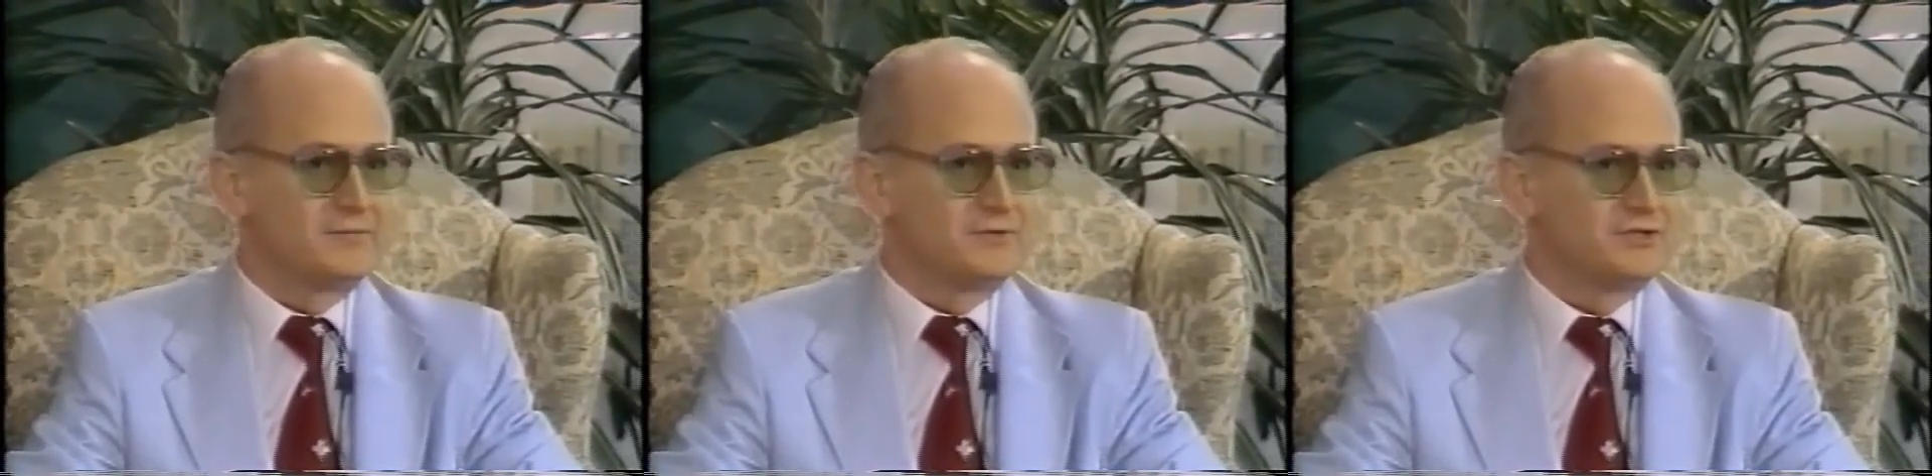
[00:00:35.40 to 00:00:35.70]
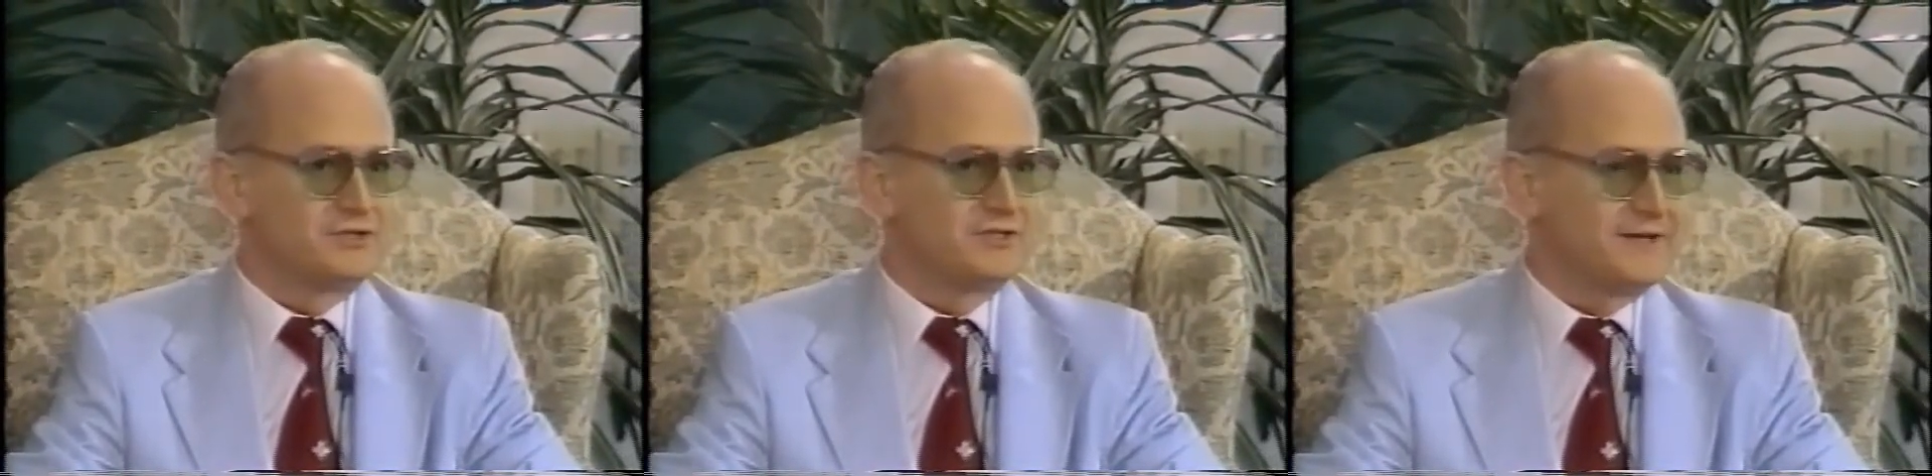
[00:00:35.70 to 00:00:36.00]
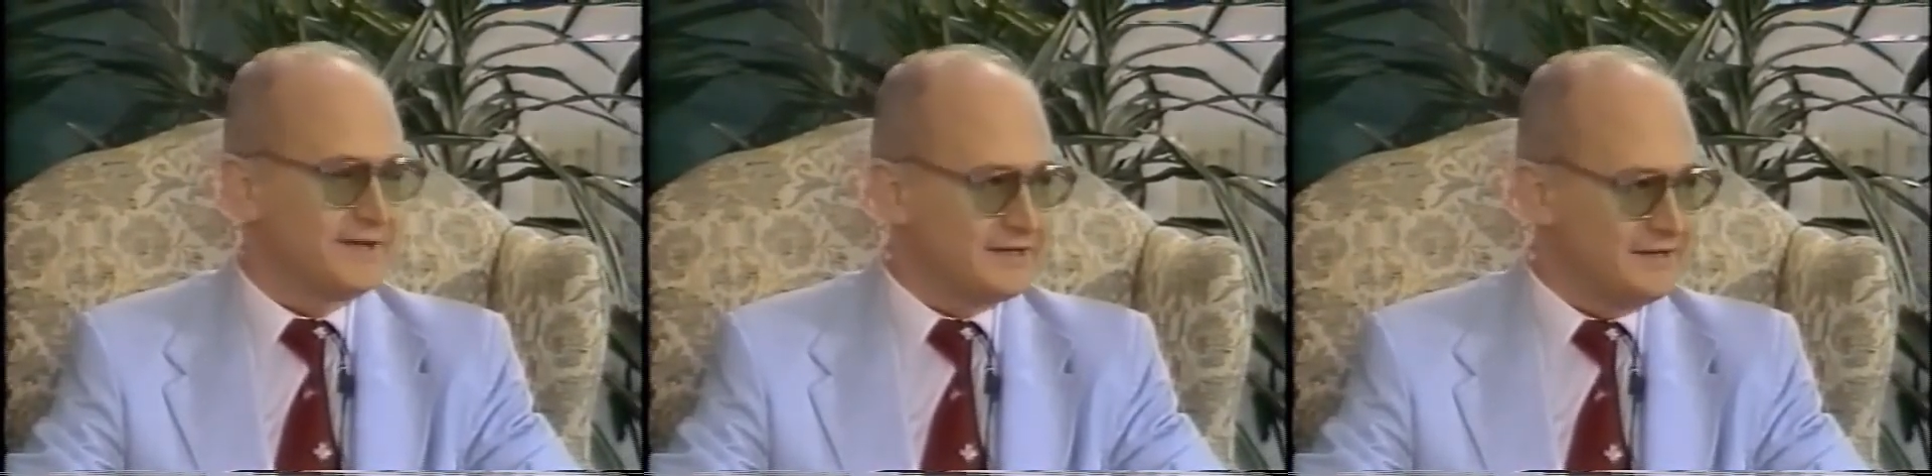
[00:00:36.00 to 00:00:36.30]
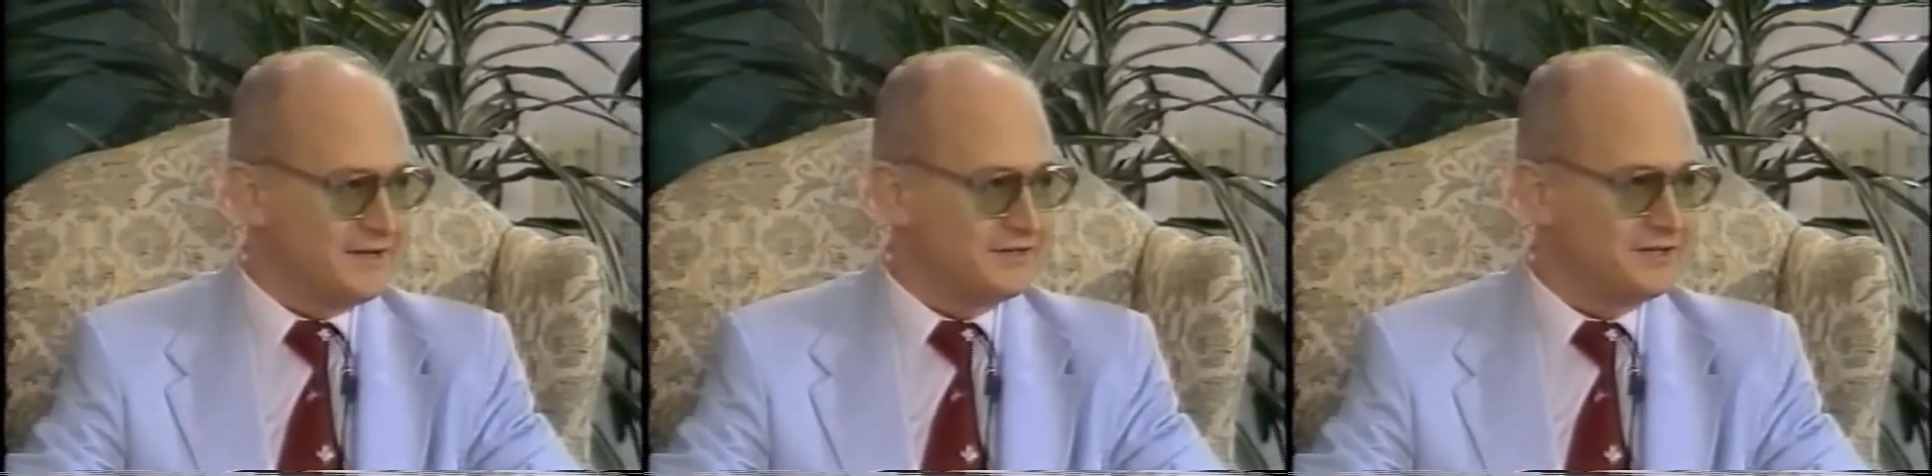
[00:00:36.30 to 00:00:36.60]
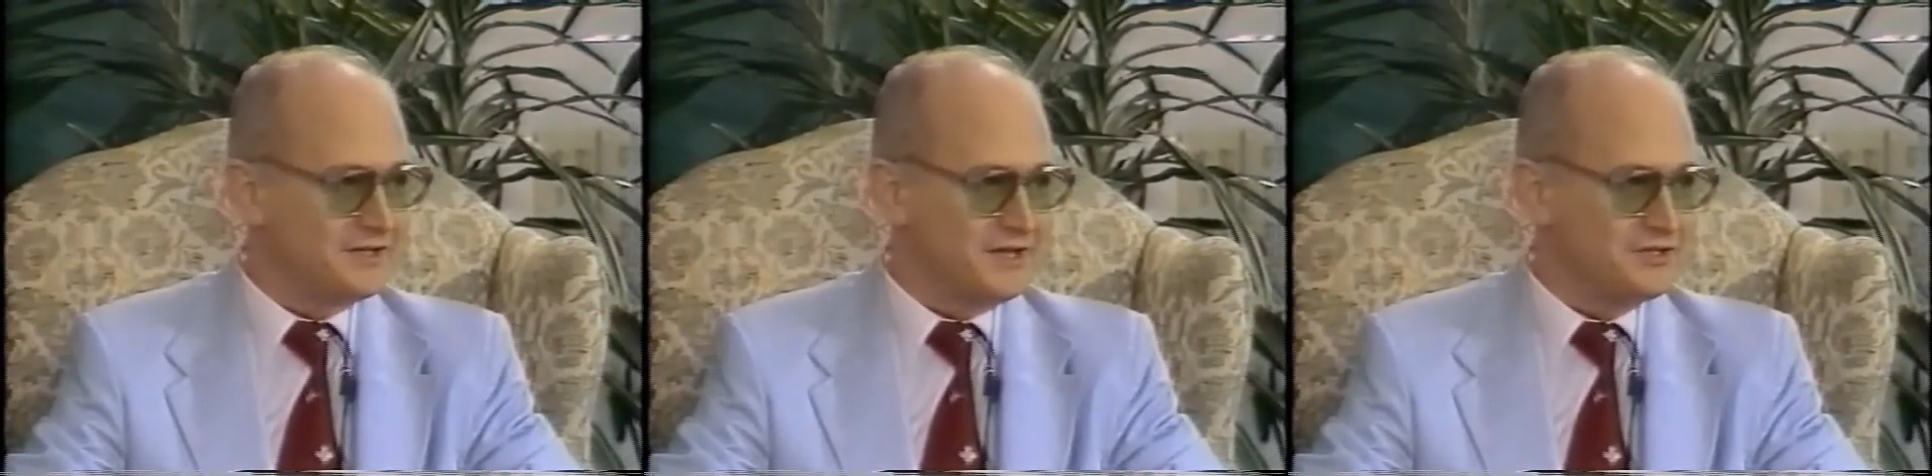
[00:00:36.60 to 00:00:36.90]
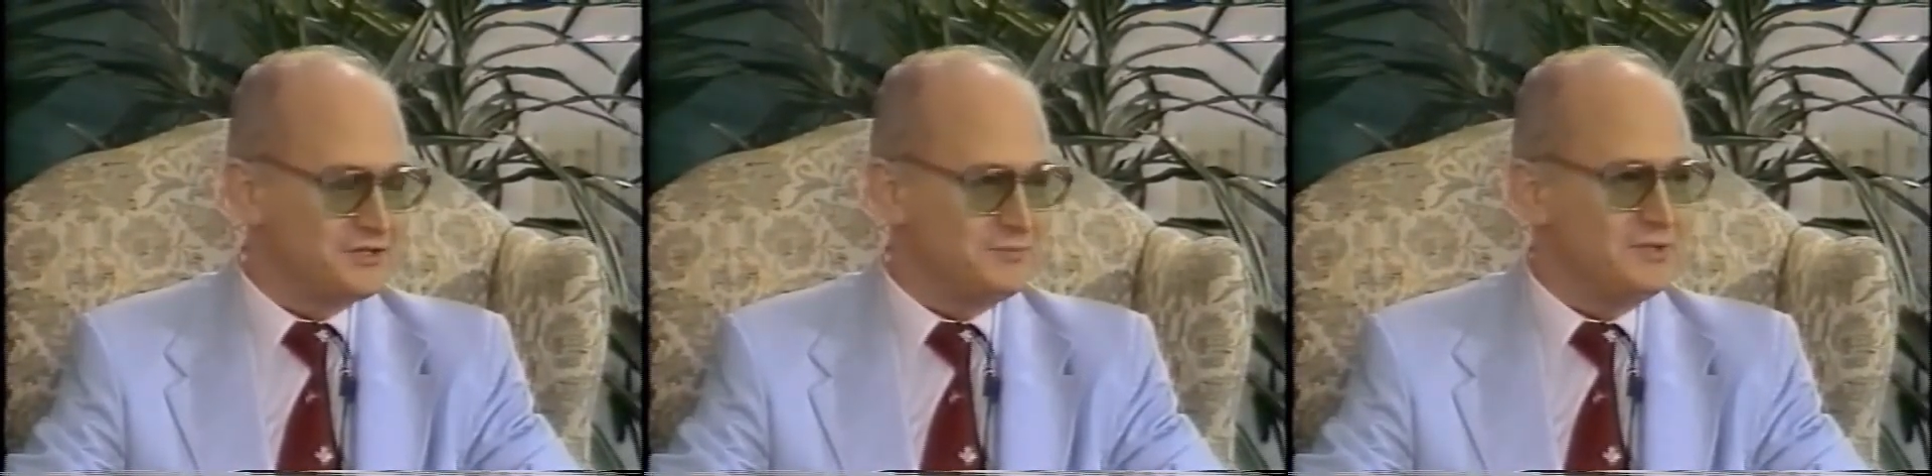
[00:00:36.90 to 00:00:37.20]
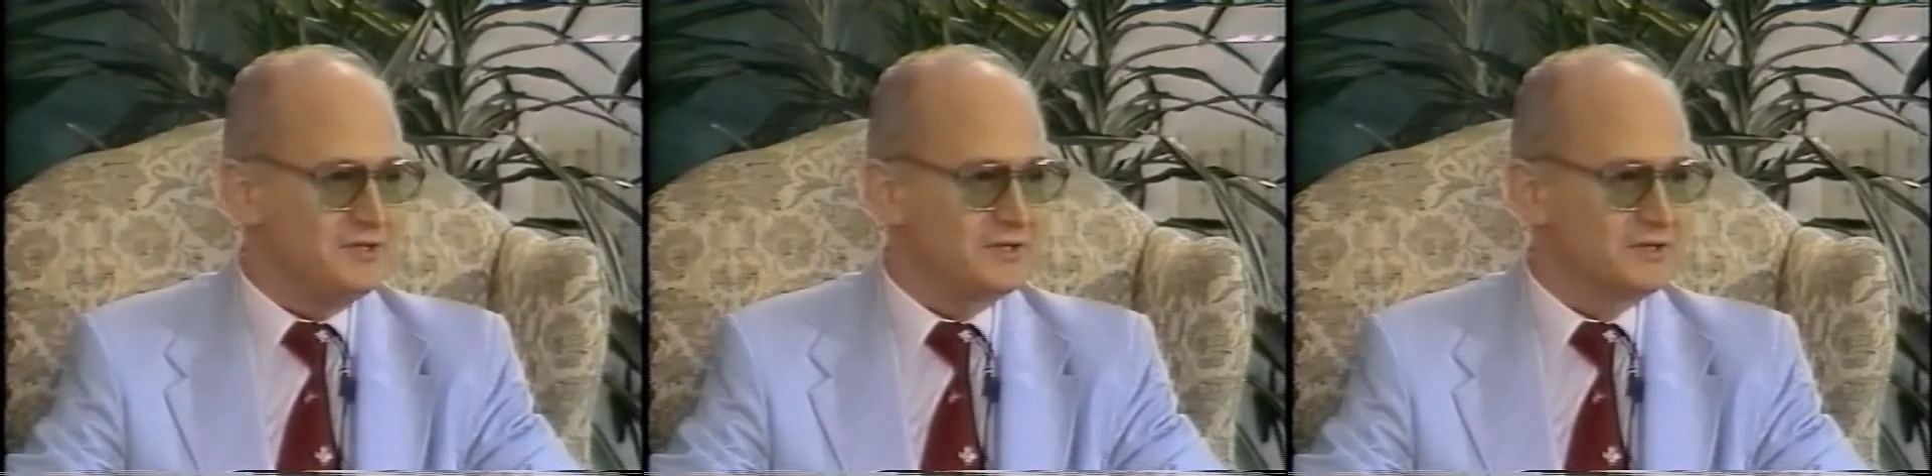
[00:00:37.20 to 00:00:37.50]
which is directly under
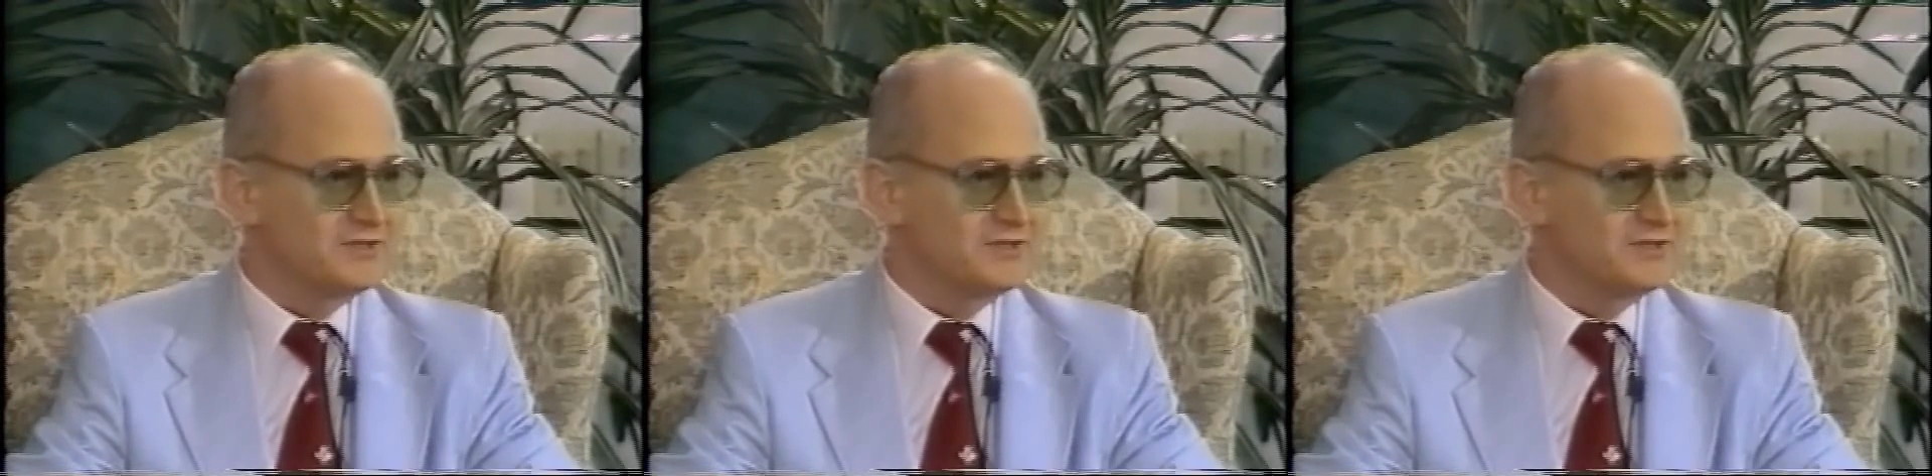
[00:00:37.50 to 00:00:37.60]
KGB.